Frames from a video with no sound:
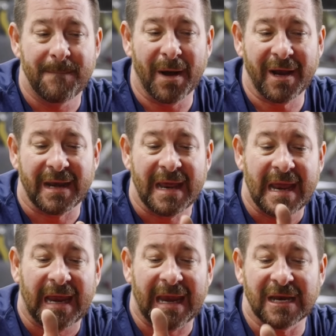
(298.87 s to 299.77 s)
But
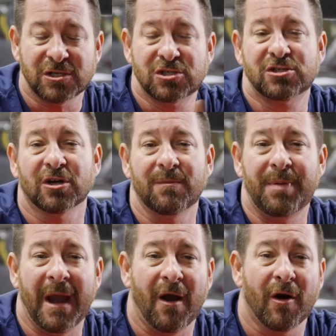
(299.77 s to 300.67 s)
it should
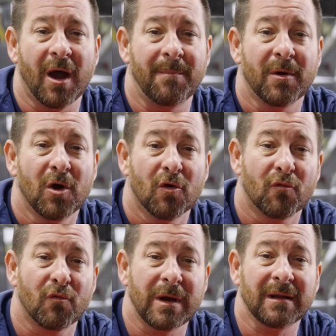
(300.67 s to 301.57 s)
pair up
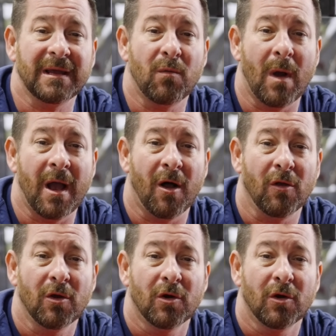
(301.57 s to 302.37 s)
really well